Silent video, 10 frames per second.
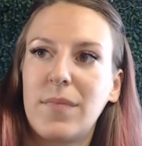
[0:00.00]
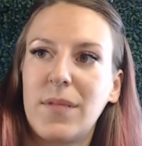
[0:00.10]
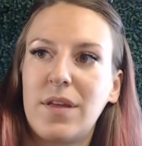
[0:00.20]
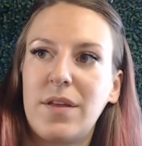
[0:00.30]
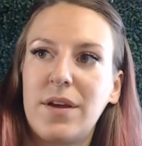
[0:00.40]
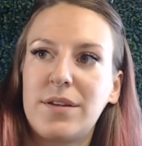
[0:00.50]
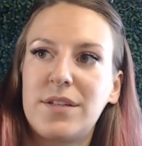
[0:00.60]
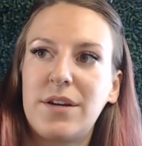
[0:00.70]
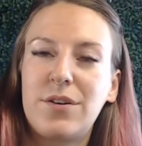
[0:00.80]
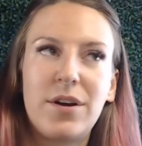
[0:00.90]
And like I
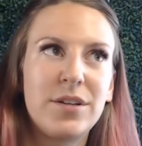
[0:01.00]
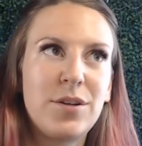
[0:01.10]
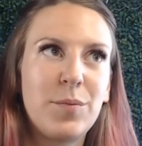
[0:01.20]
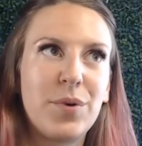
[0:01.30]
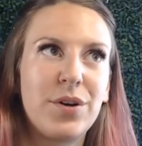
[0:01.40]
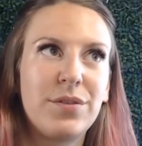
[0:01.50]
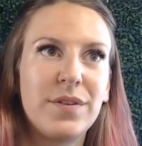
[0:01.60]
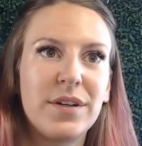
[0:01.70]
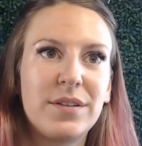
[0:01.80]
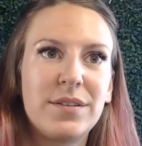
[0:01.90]
said, her eyes aren't
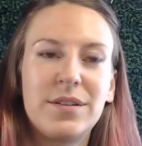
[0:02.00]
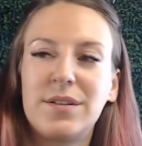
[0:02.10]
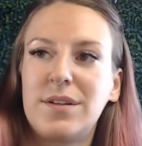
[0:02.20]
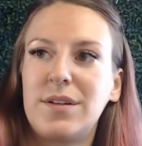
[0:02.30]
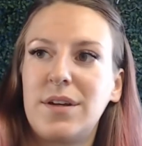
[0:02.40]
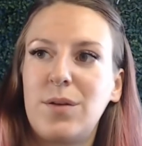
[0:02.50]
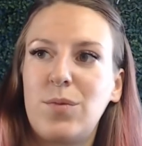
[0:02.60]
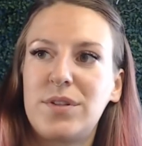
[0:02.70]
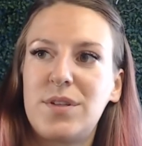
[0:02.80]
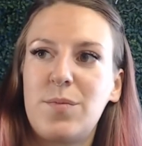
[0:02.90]
perfect. And
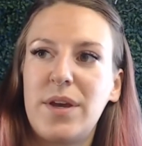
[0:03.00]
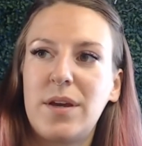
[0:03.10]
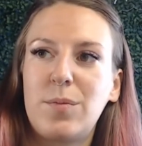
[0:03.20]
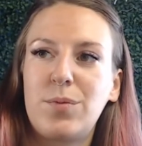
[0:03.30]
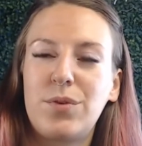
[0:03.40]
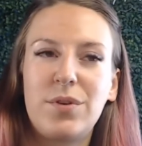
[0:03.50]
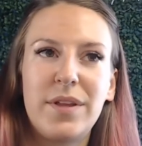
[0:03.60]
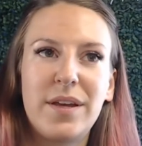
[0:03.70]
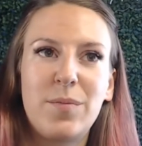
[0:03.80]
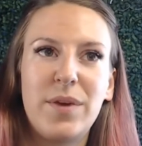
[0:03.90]
what's the makeup rule?
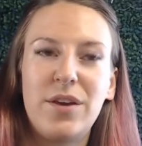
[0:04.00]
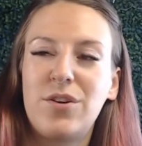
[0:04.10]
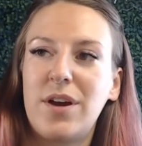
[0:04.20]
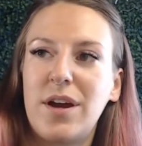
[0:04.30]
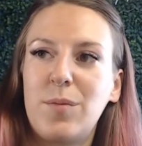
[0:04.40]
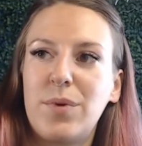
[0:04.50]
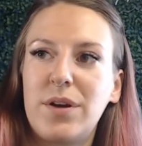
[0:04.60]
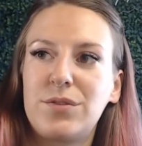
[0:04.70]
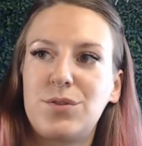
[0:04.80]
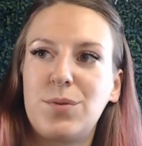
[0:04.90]
Like, make your
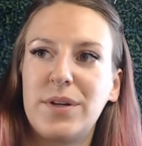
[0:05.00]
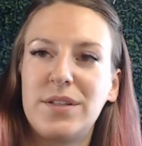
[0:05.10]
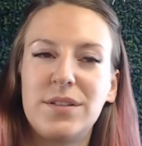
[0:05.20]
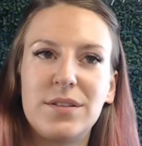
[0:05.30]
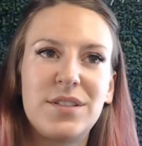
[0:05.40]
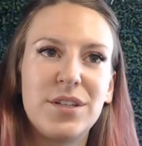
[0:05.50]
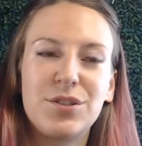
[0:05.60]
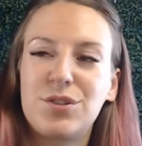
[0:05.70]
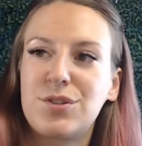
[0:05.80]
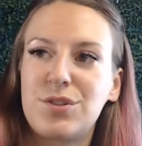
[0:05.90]
eyebrows twin
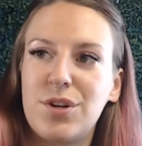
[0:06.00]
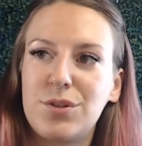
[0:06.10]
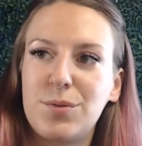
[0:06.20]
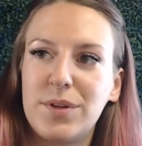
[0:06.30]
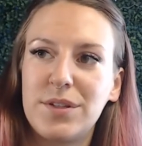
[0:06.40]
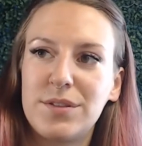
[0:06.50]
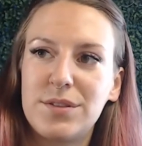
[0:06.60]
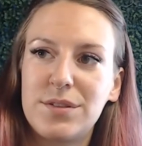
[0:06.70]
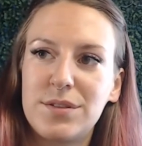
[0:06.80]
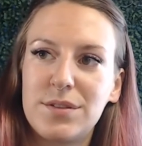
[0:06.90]
sisters, not
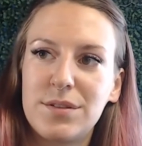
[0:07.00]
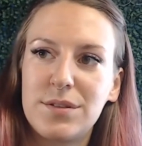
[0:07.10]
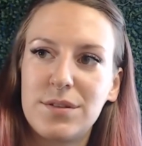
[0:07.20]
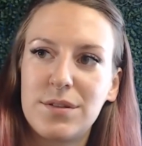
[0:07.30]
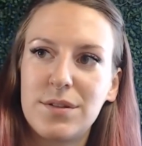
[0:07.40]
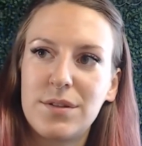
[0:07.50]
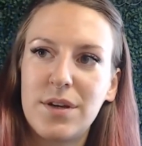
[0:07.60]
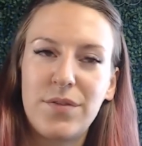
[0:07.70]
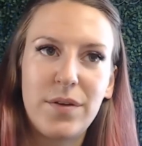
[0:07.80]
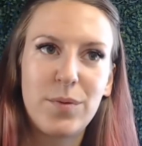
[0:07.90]
twins.
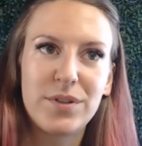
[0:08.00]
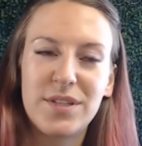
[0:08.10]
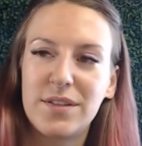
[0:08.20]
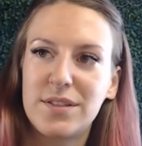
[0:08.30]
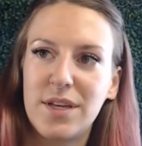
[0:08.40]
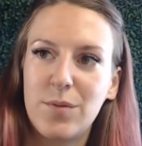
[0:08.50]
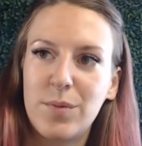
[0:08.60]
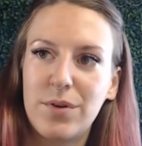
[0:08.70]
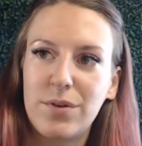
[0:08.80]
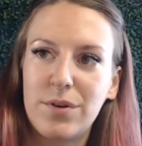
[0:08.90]
I feel like we could say the same
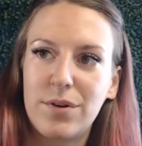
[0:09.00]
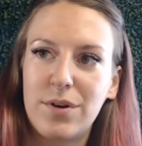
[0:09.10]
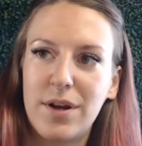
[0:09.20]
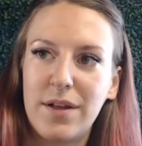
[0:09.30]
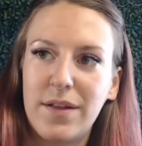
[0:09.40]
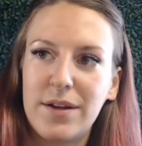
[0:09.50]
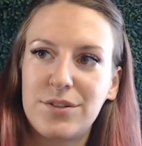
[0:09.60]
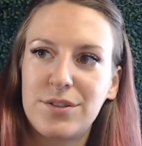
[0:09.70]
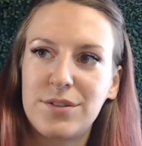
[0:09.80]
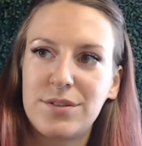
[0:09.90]
about her
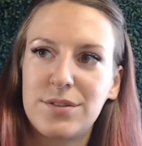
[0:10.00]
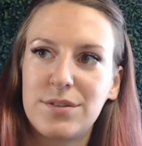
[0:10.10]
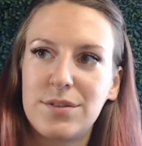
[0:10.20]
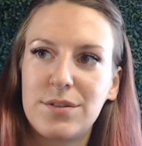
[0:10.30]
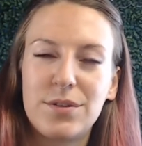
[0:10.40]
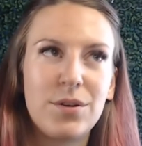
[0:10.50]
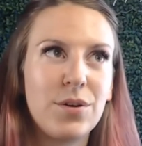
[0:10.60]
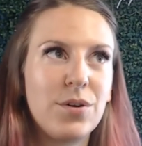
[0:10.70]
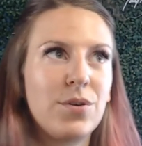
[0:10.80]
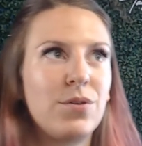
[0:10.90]
eyelashes.
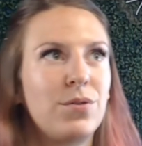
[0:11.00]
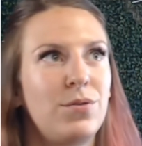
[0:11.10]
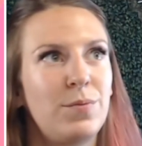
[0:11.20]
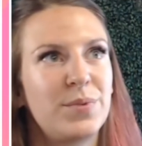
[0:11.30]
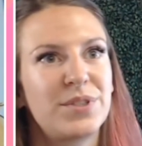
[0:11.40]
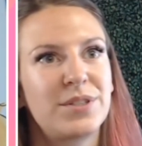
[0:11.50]
Oops.